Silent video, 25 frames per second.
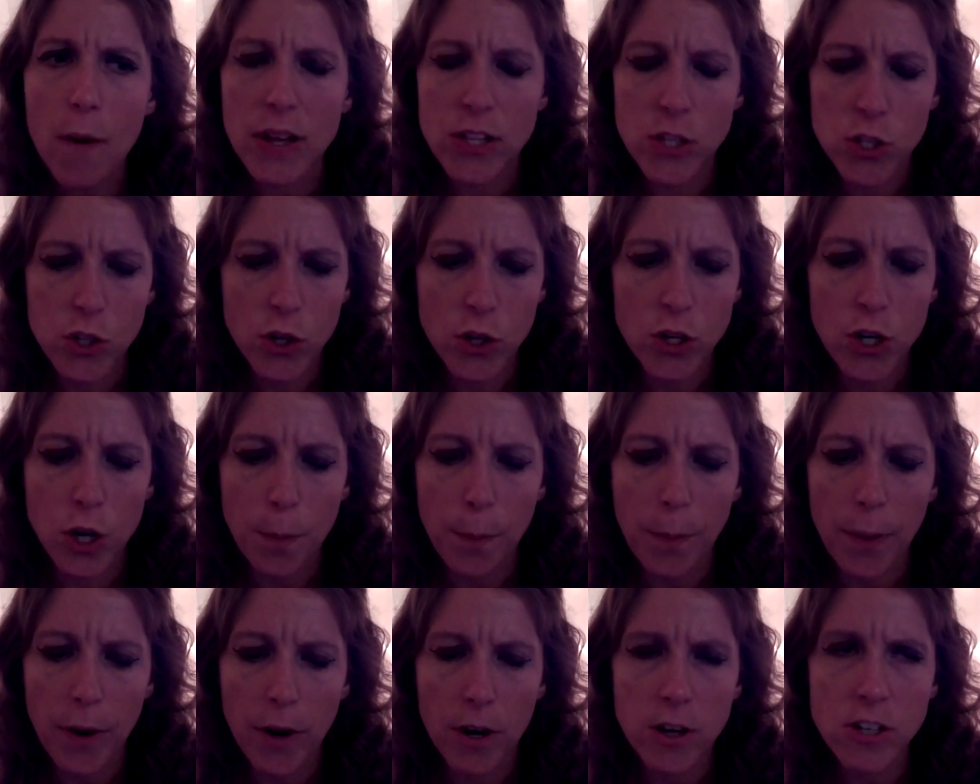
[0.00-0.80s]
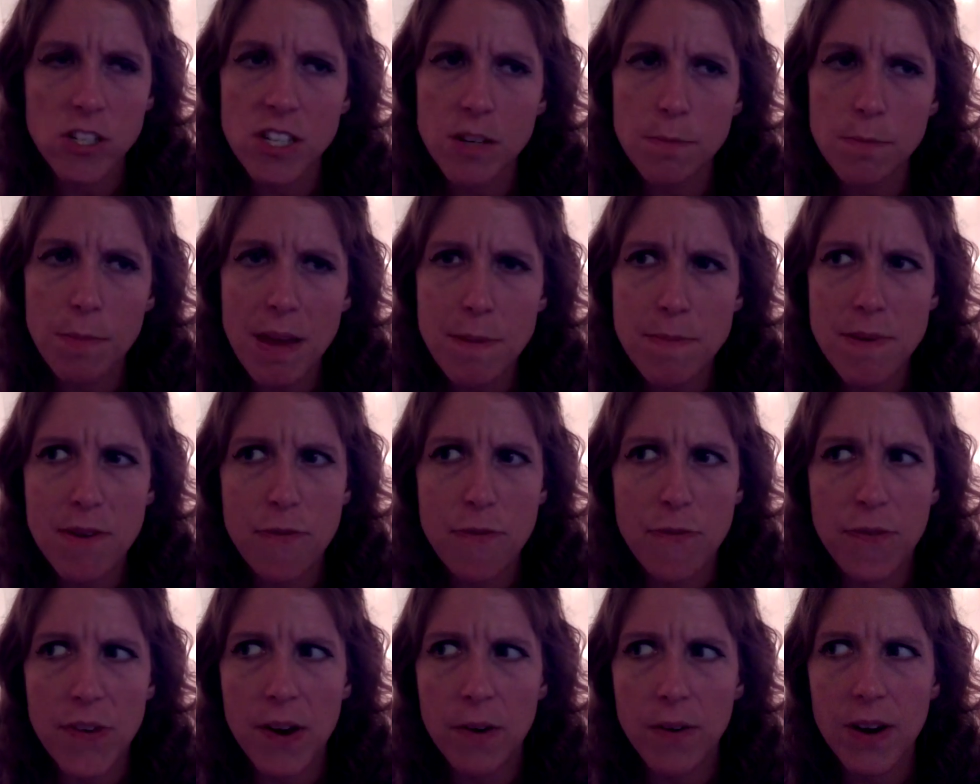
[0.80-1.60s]
And so your person may be
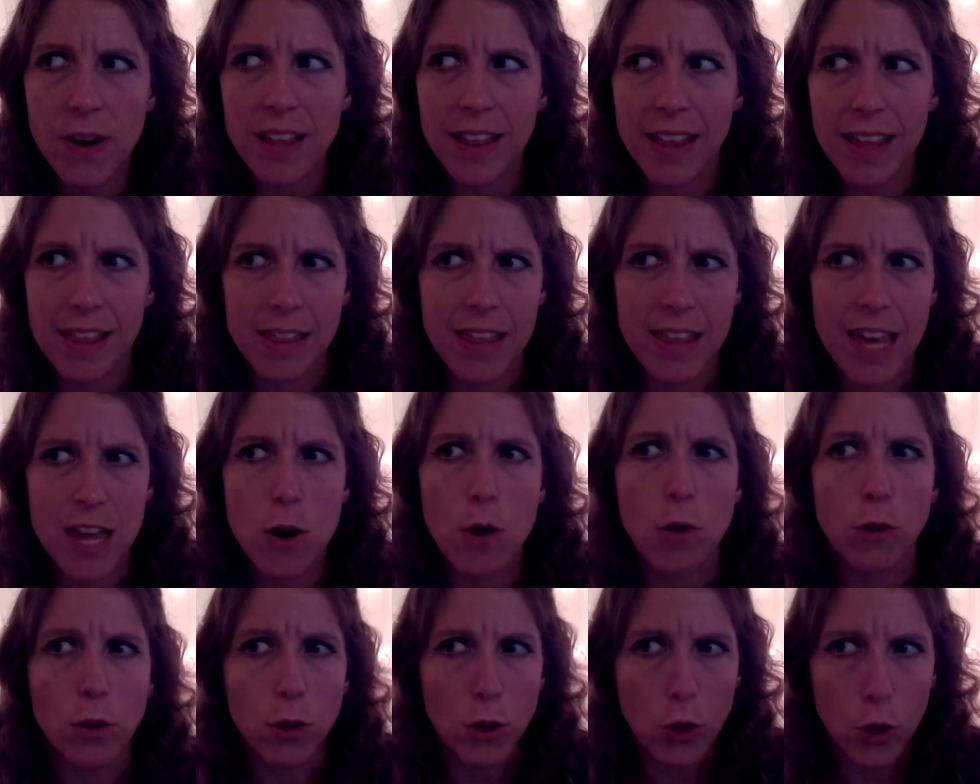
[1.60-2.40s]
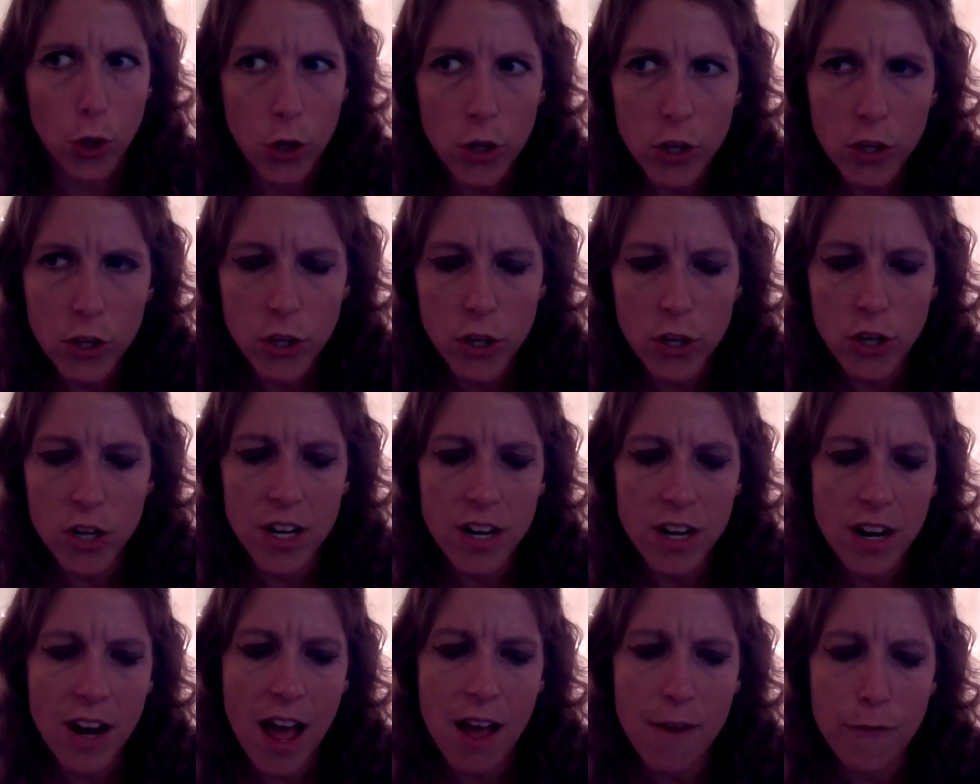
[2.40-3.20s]
fearing that they don't look good
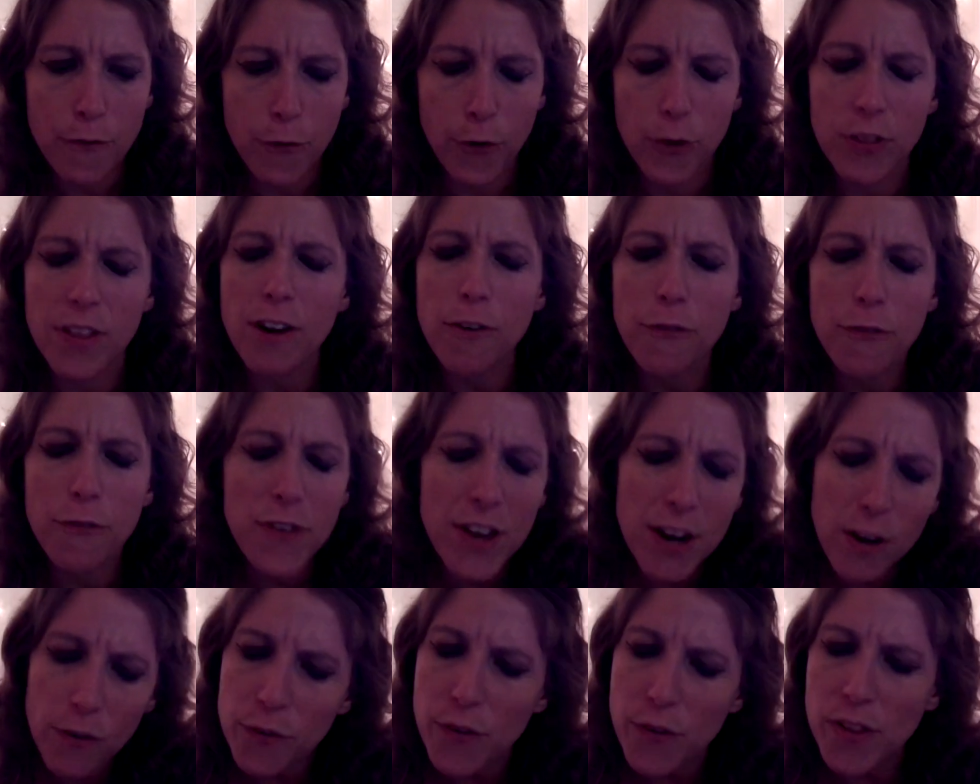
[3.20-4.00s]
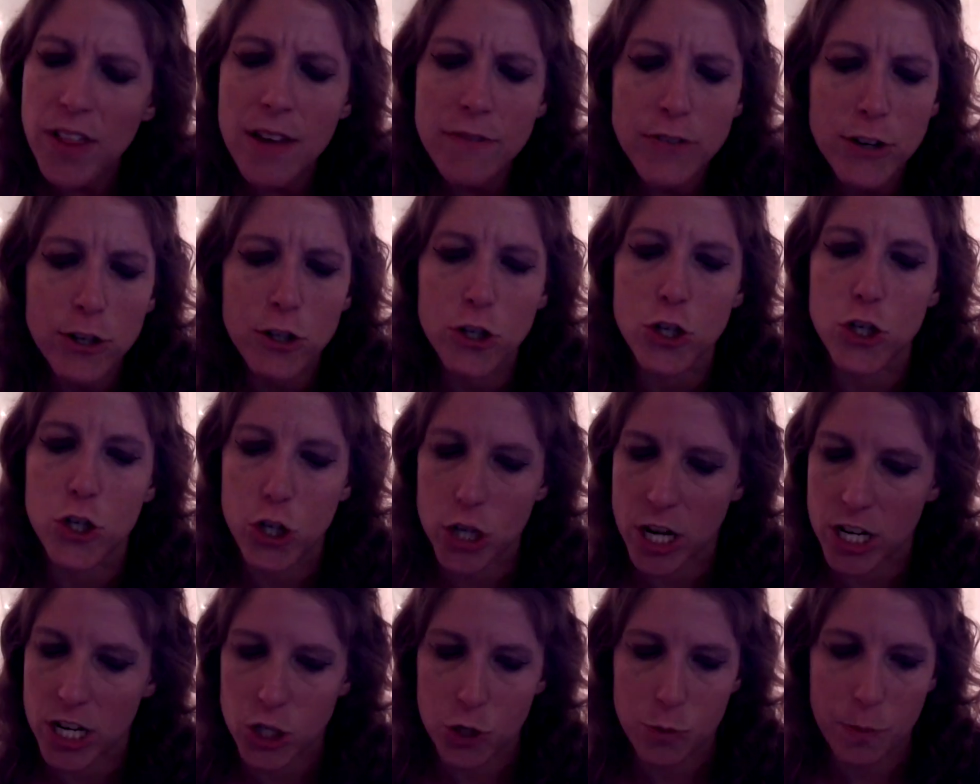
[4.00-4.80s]
enough, or they're fearful of your
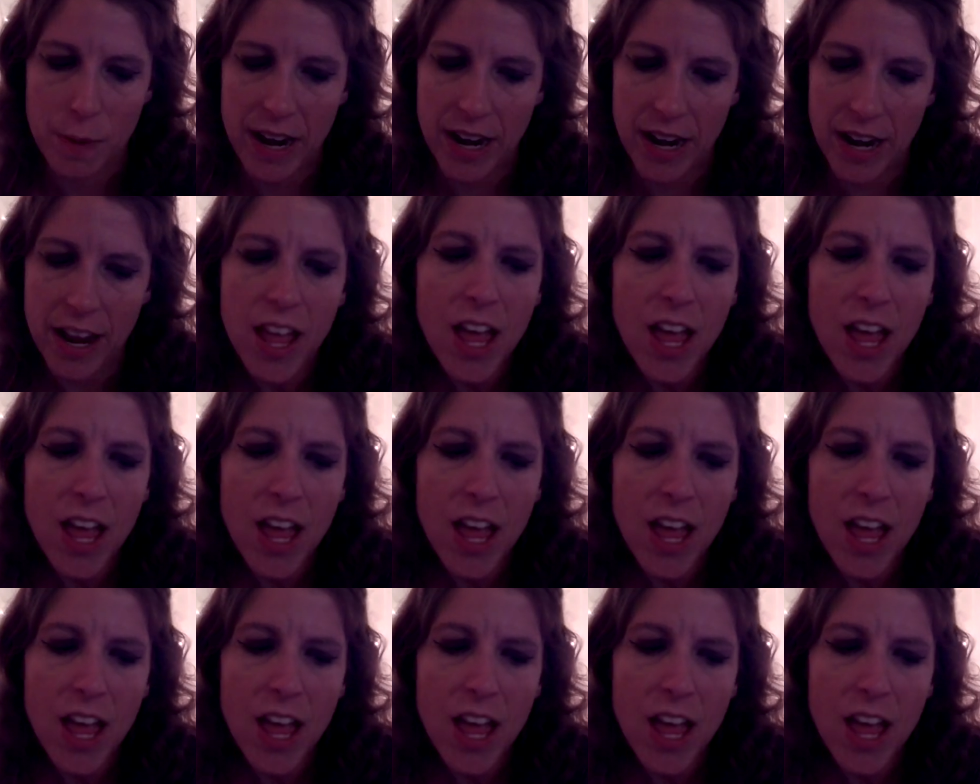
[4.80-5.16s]
judgment.